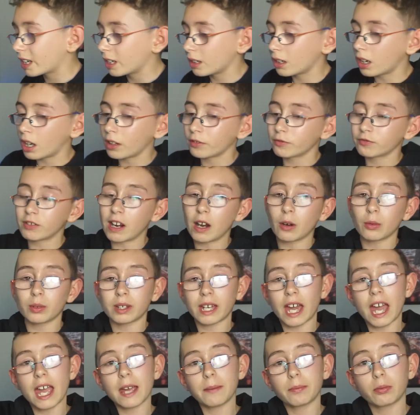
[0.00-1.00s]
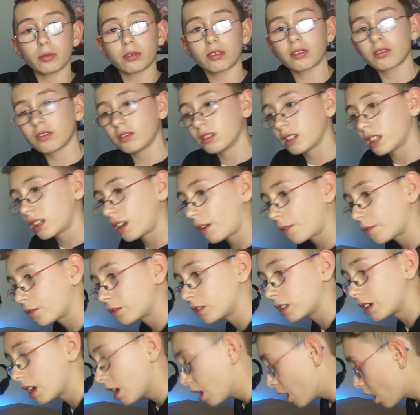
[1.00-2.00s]
can like route cables through the
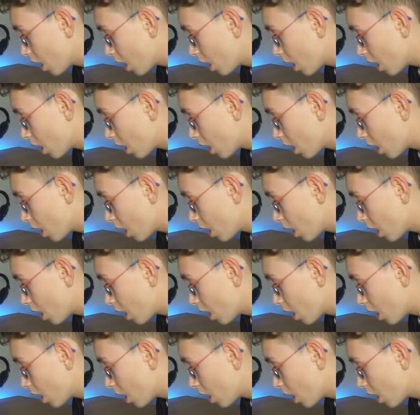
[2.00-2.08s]
different